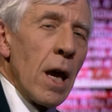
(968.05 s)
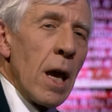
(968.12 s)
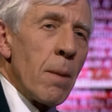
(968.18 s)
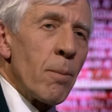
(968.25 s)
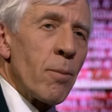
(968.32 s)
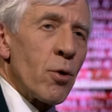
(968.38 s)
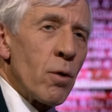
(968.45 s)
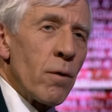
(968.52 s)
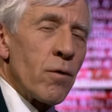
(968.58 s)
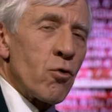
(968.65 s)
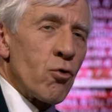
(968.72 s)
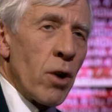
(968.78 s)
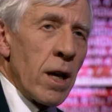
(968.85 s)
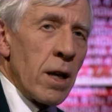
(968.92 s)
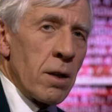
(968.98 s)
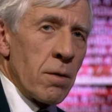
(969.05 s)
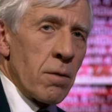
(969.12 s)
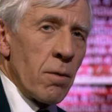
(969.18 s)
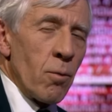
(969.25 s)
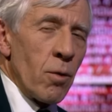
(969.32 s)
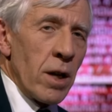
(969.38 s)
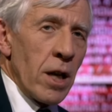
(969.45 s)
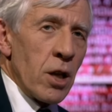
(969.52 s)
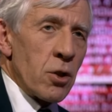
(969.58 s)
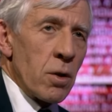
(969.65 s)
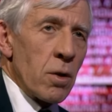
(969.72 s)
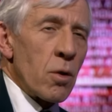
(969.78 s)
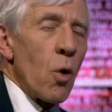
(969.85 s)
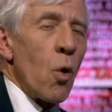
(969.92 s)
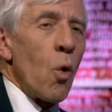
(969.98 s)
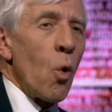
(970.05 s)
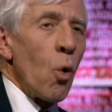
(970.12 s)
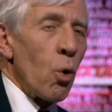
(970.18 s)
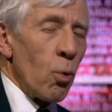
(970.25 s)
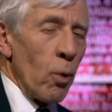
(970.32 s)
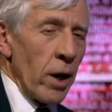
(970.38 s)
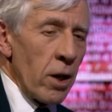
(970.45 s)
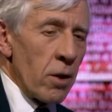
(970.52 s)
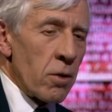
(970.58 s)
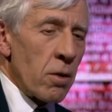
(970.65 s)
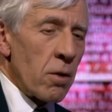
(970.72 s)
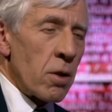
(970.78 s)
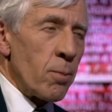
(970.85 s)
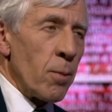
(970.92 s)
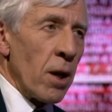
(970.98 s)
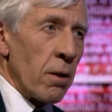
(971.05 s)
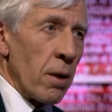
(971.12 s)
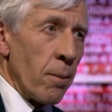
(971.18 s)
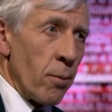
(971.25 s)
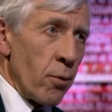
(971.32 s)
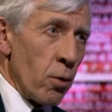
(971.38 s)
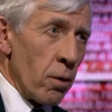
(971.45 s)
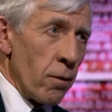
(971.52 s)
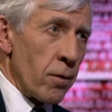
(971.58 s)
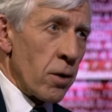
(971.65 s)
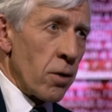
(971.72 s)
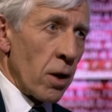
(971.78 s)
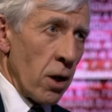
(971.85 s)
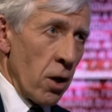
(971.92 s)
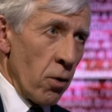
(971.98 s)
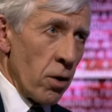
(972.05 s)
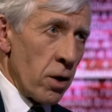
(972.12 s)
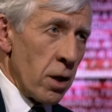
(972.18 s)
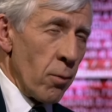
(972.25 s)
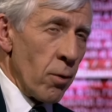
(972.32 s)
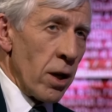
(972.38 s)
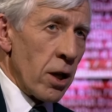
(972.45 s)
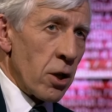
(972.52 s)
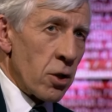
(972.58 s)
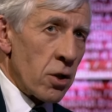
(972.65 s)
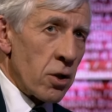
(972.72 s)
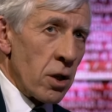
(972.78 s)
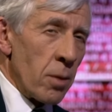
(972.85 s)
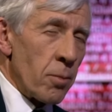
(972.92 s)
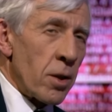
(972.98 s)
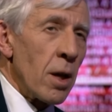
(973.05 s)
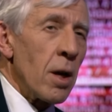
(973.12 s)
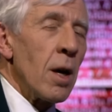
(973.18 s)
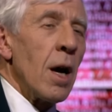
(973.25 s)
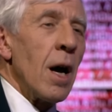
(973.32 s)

improved trade relations always spell improved security relationships,